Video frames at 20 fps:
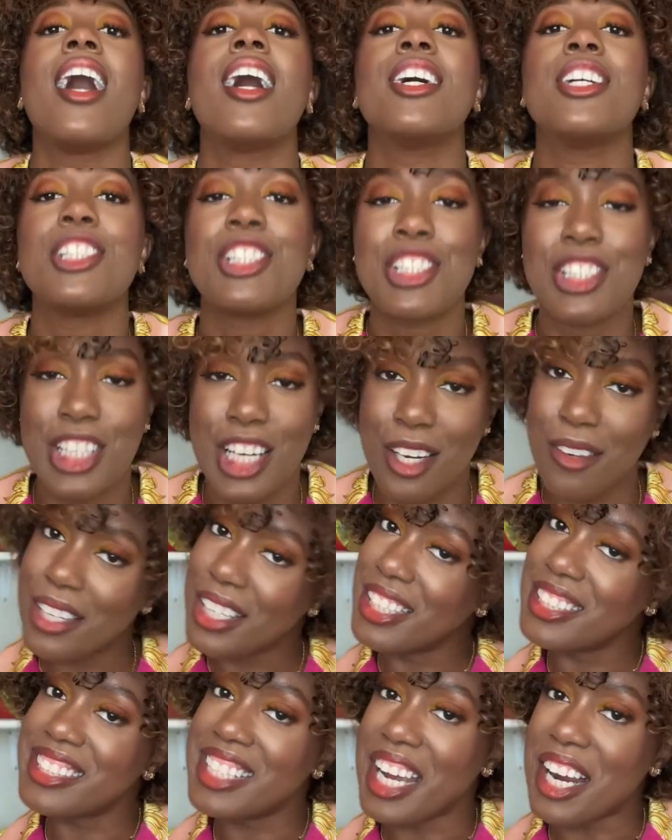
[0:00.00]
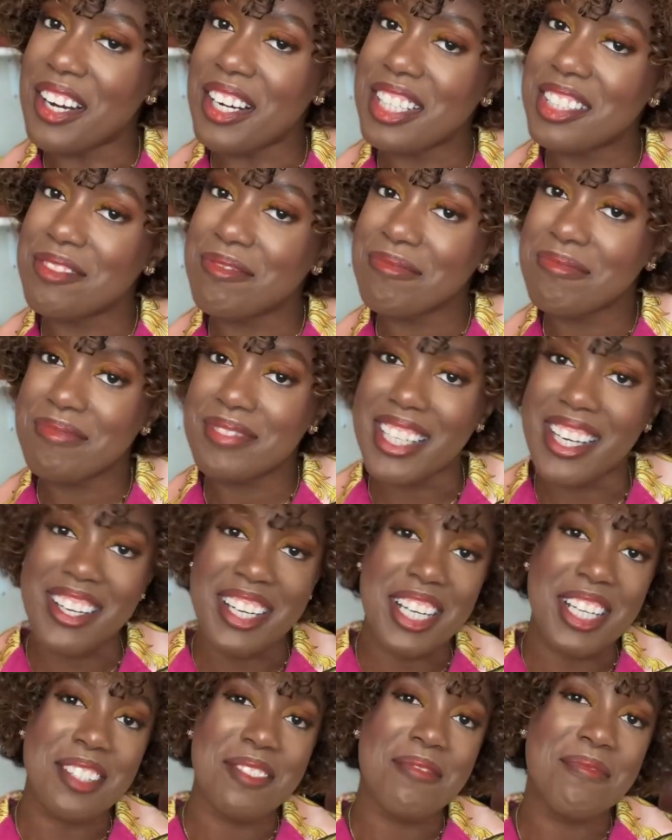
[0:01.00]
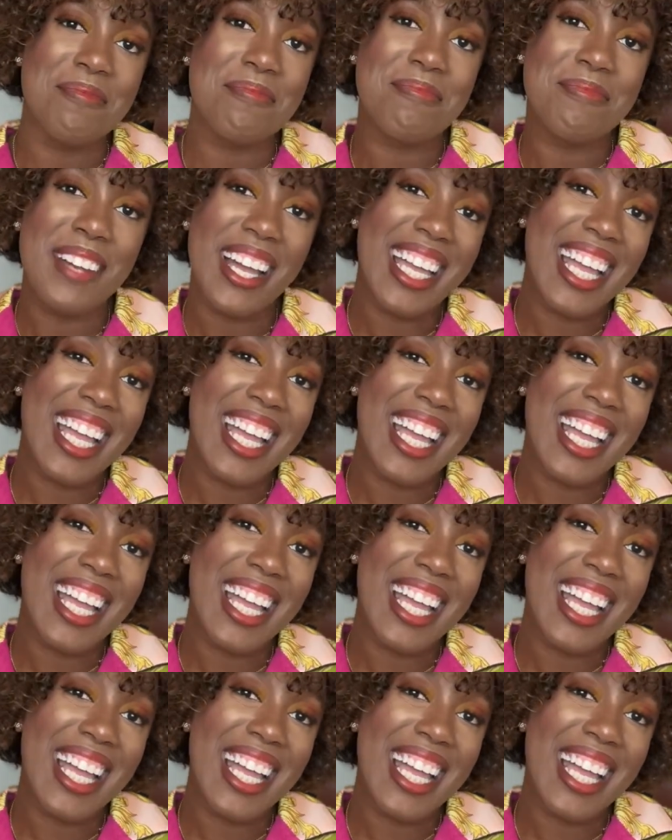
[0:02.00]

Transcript: sharing is caring. All right, bye